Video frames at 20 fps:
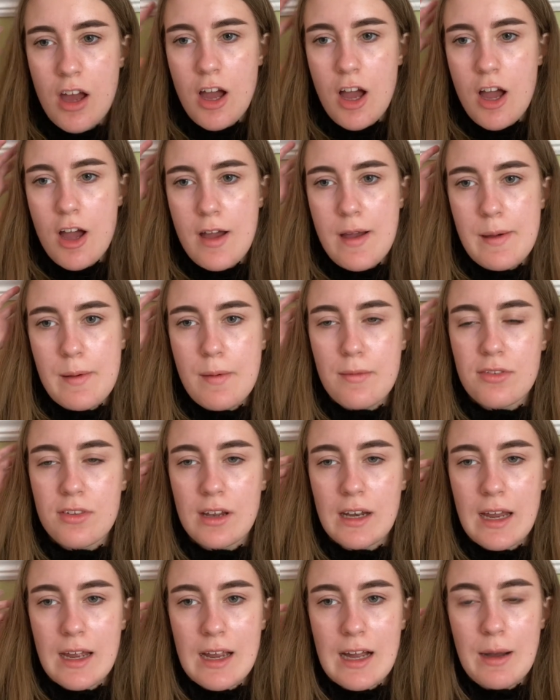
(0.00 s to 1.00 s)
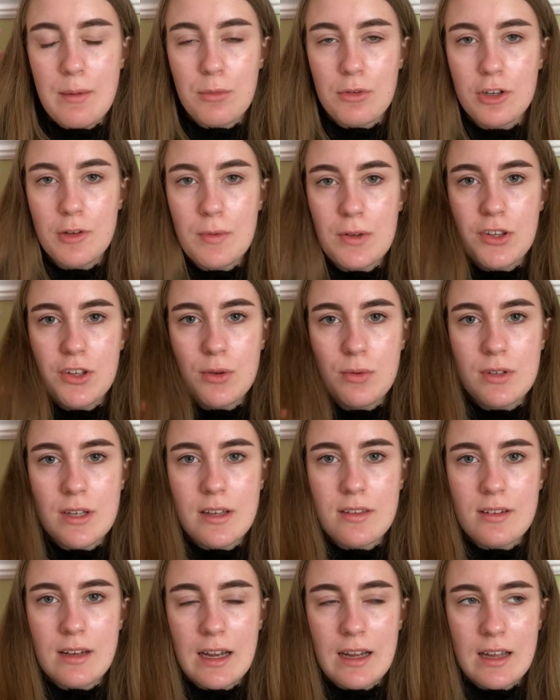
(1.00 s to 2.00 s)
Um so like I'm going to be doing
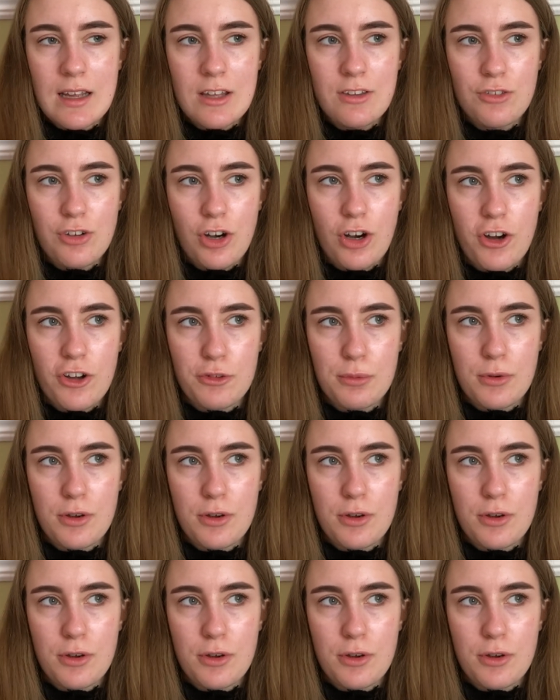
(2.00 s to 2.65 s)
it like indoors